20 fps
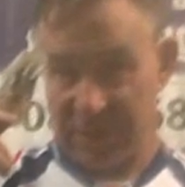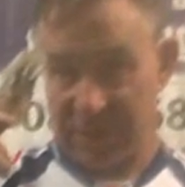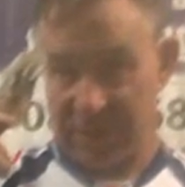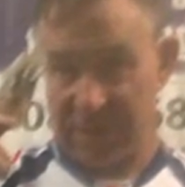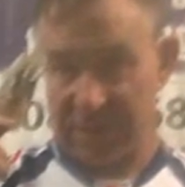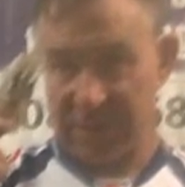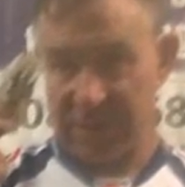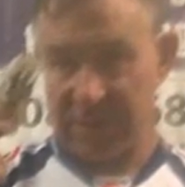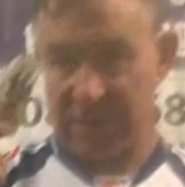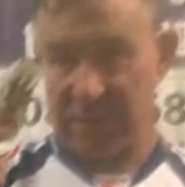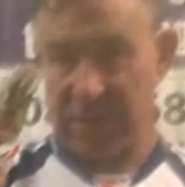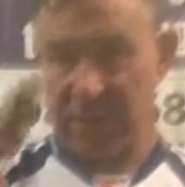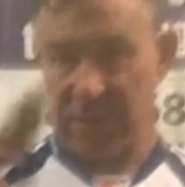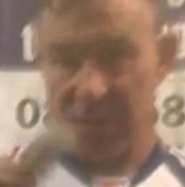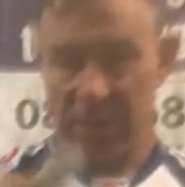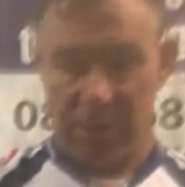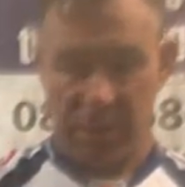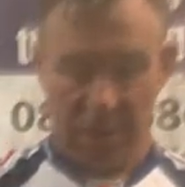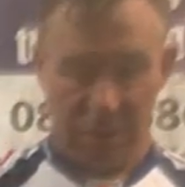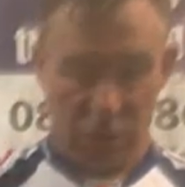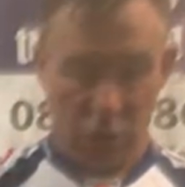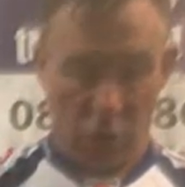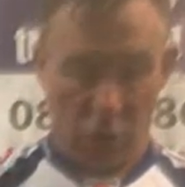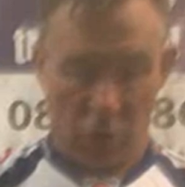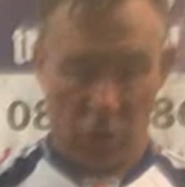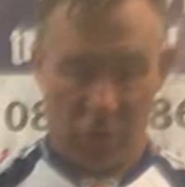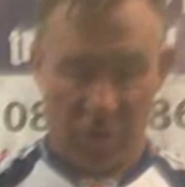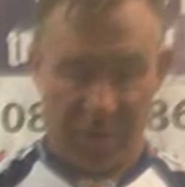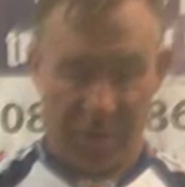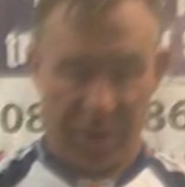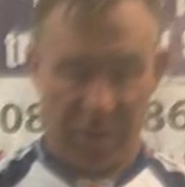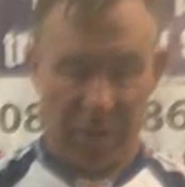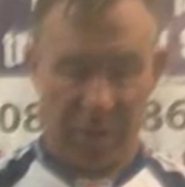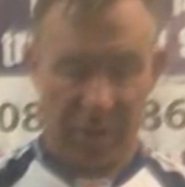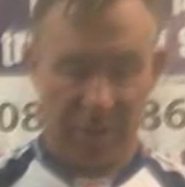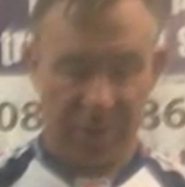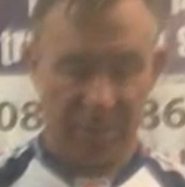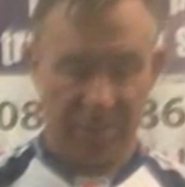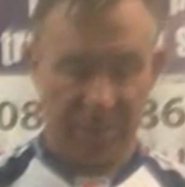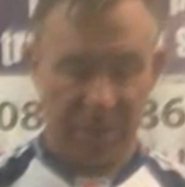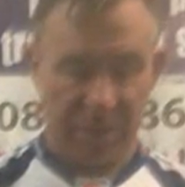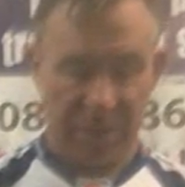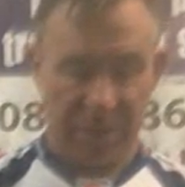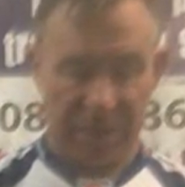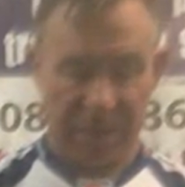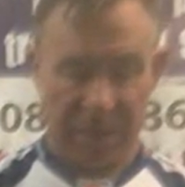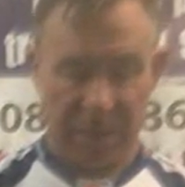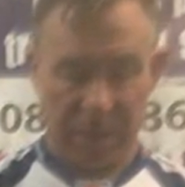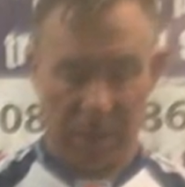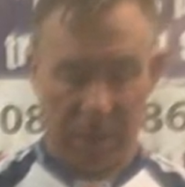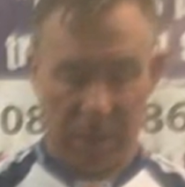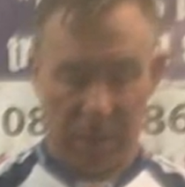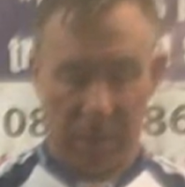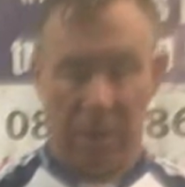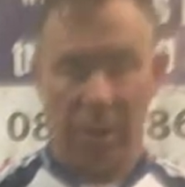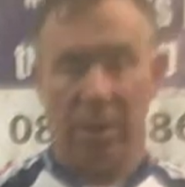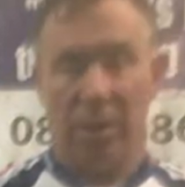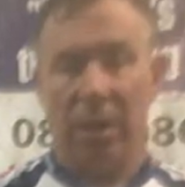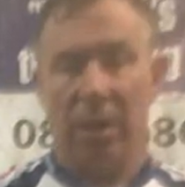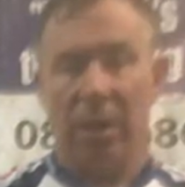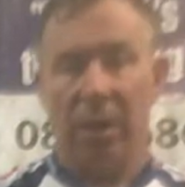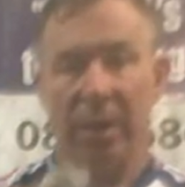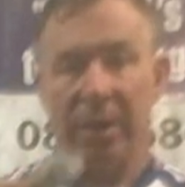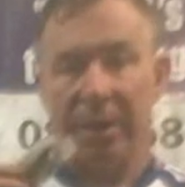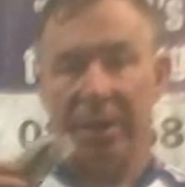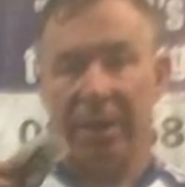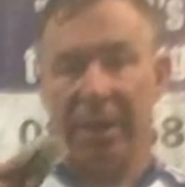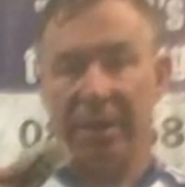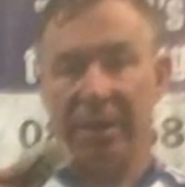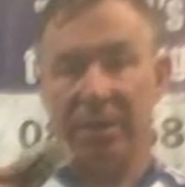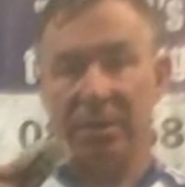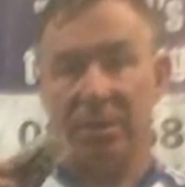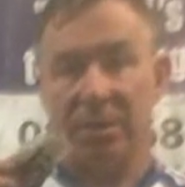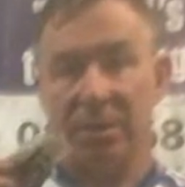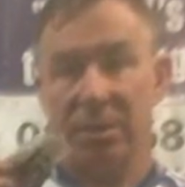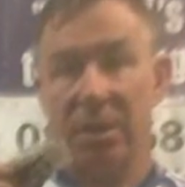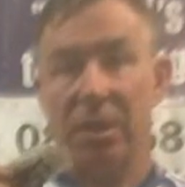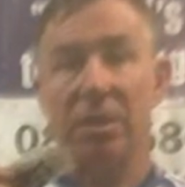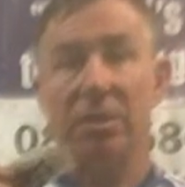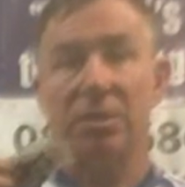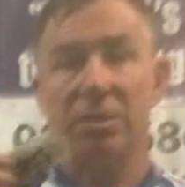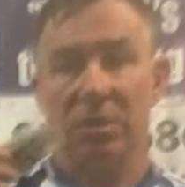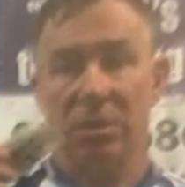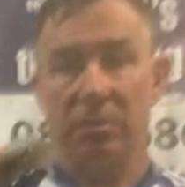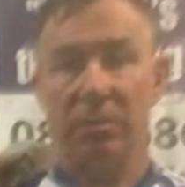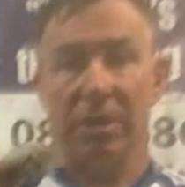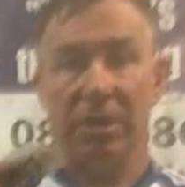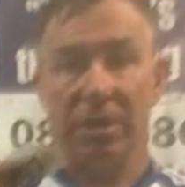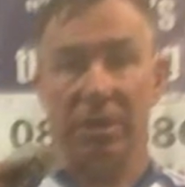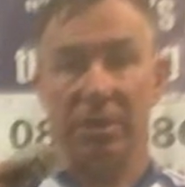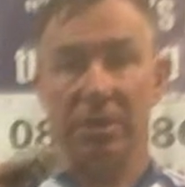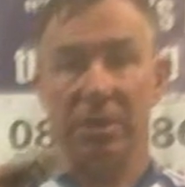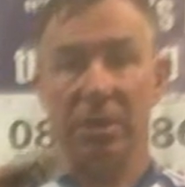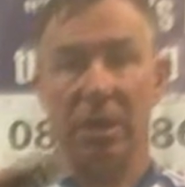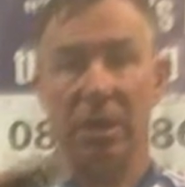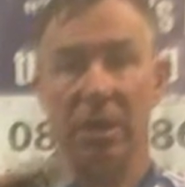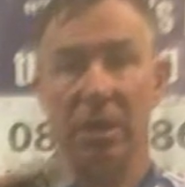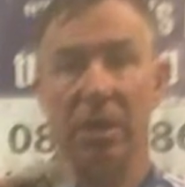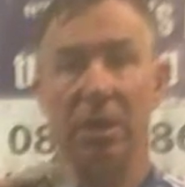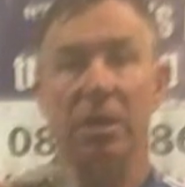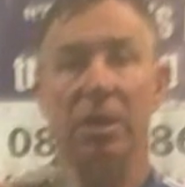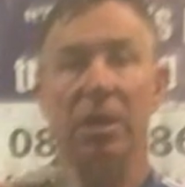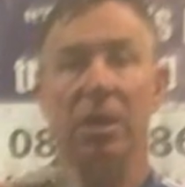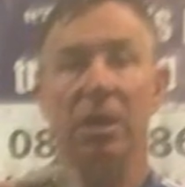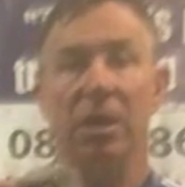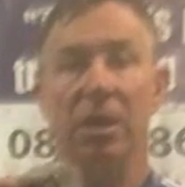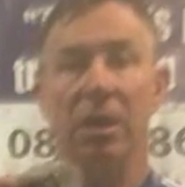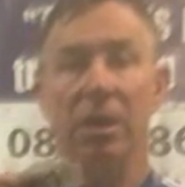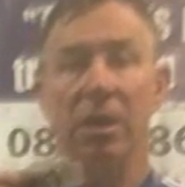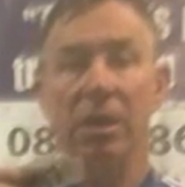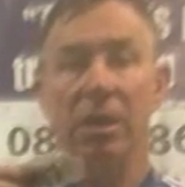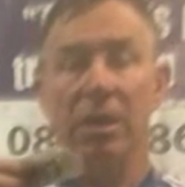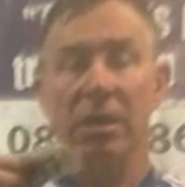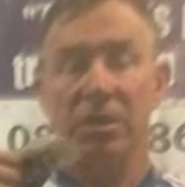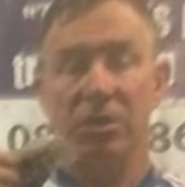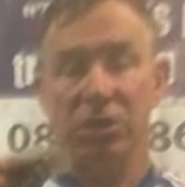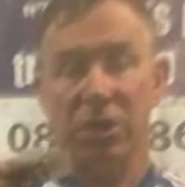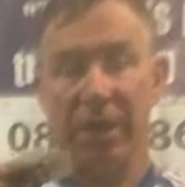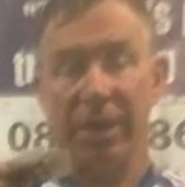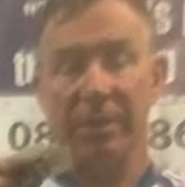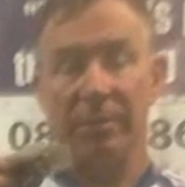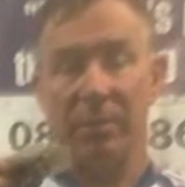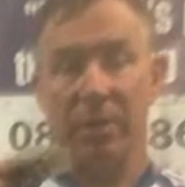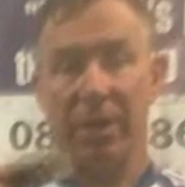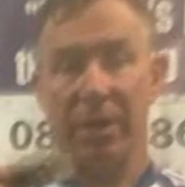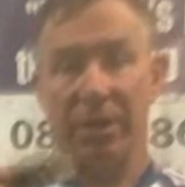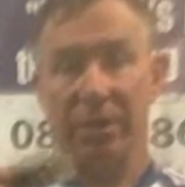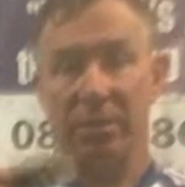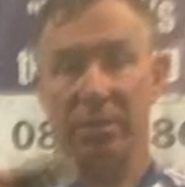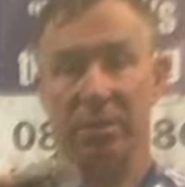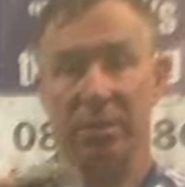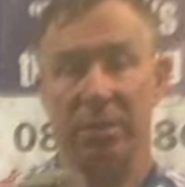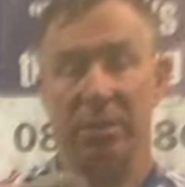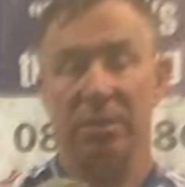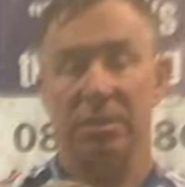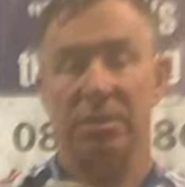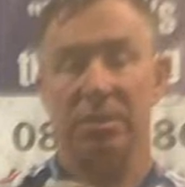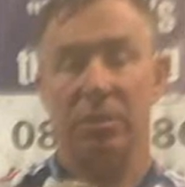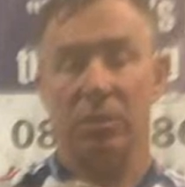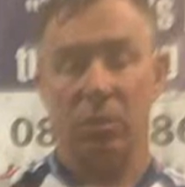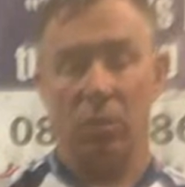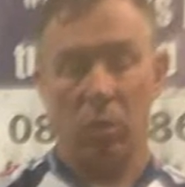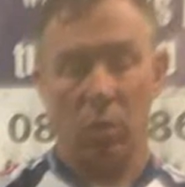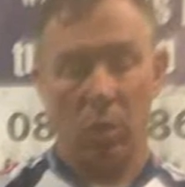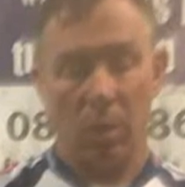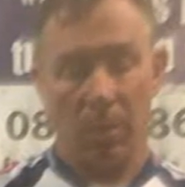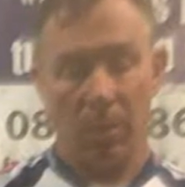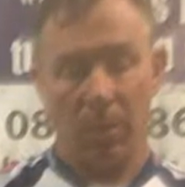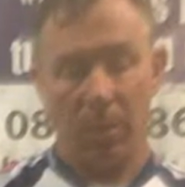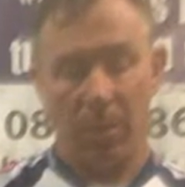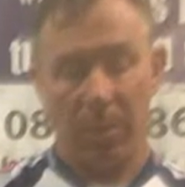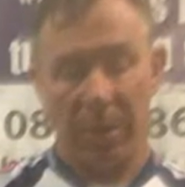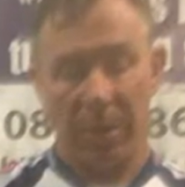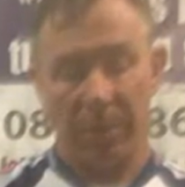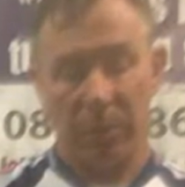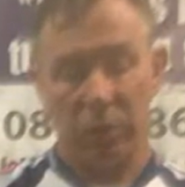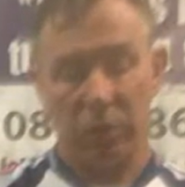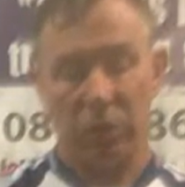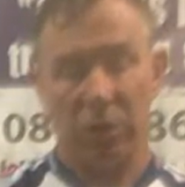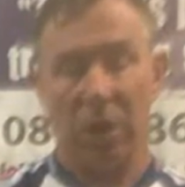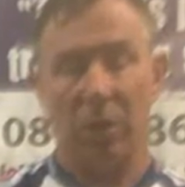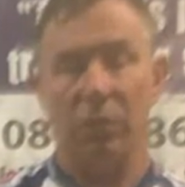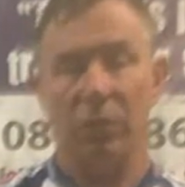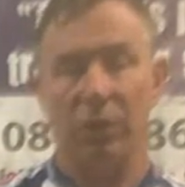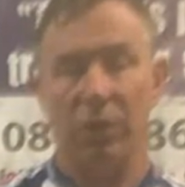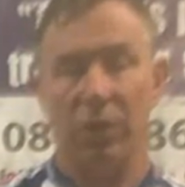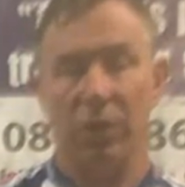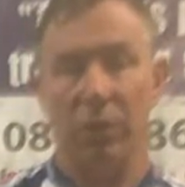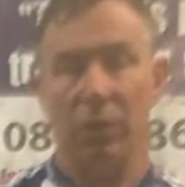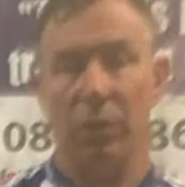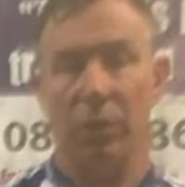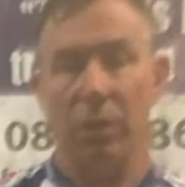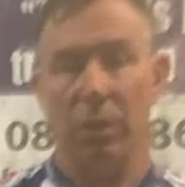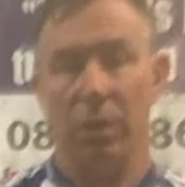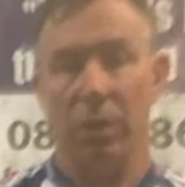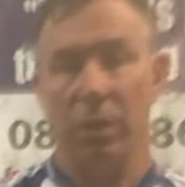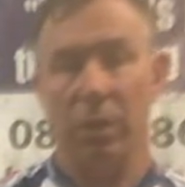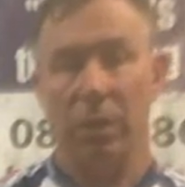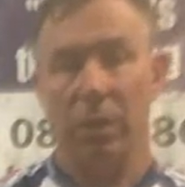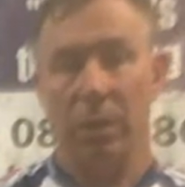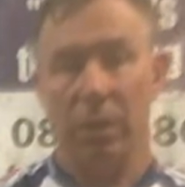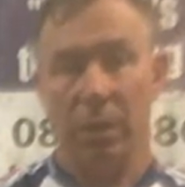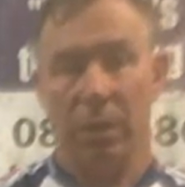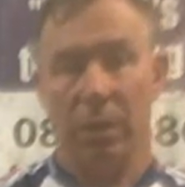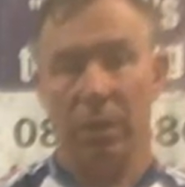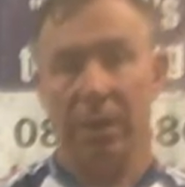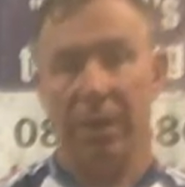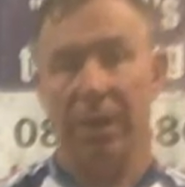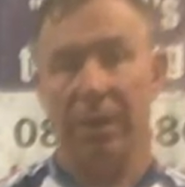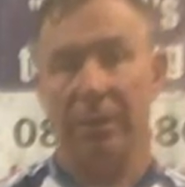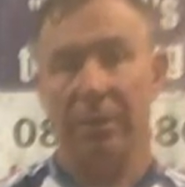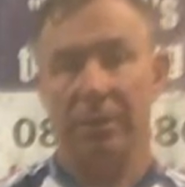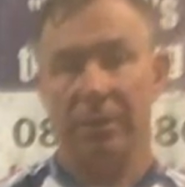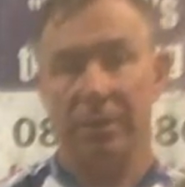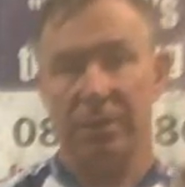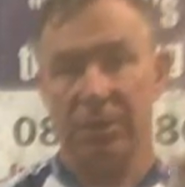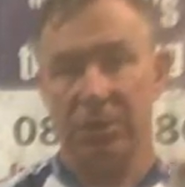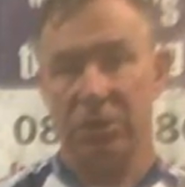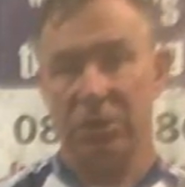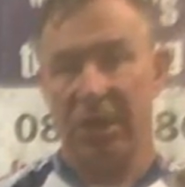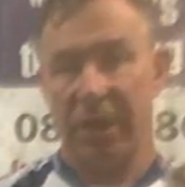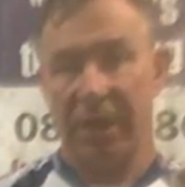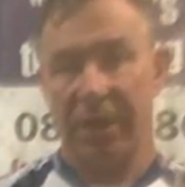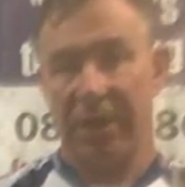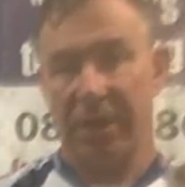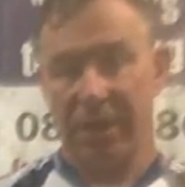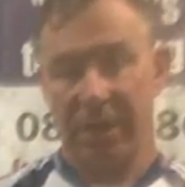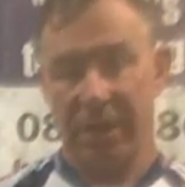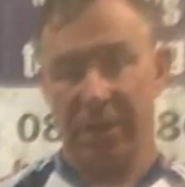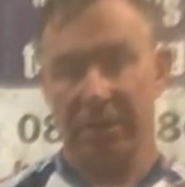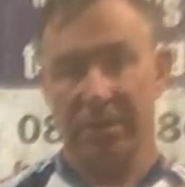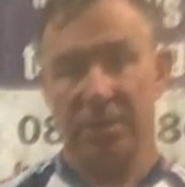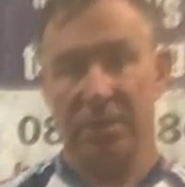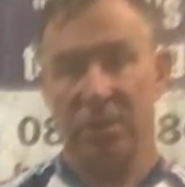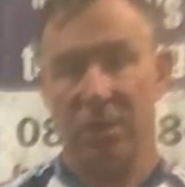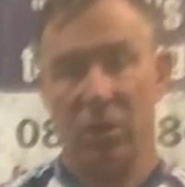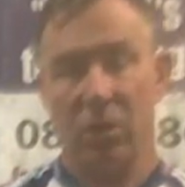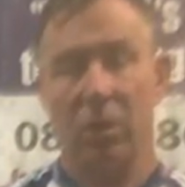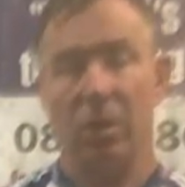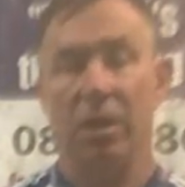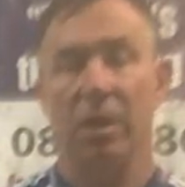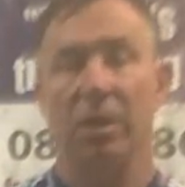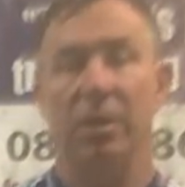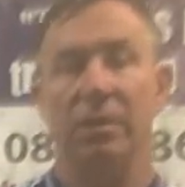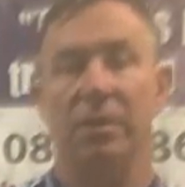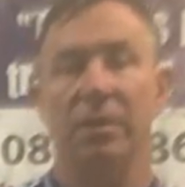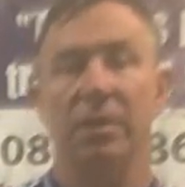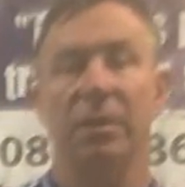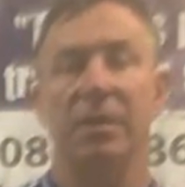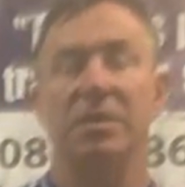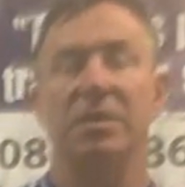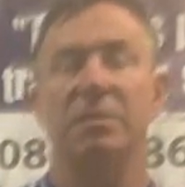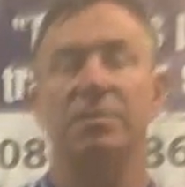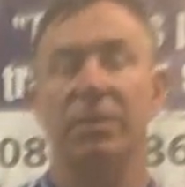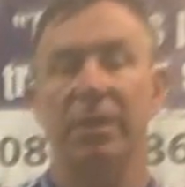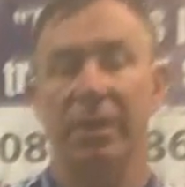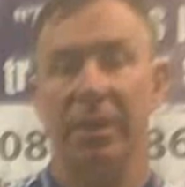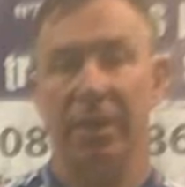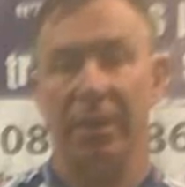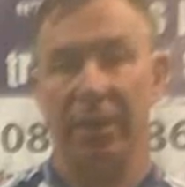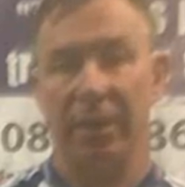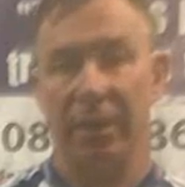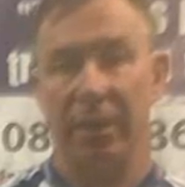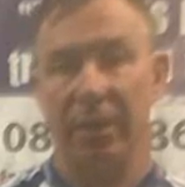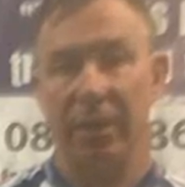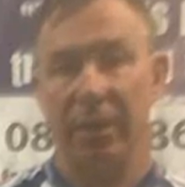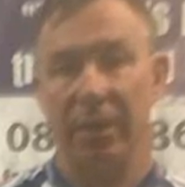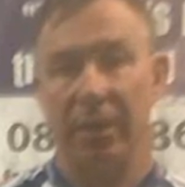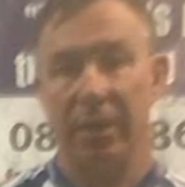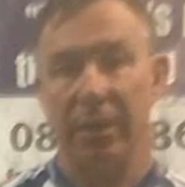link this is, not a rivet, a split link, in case somebody's chain breaks, because what people don't do, yeah, the chain lasts longer than the split link.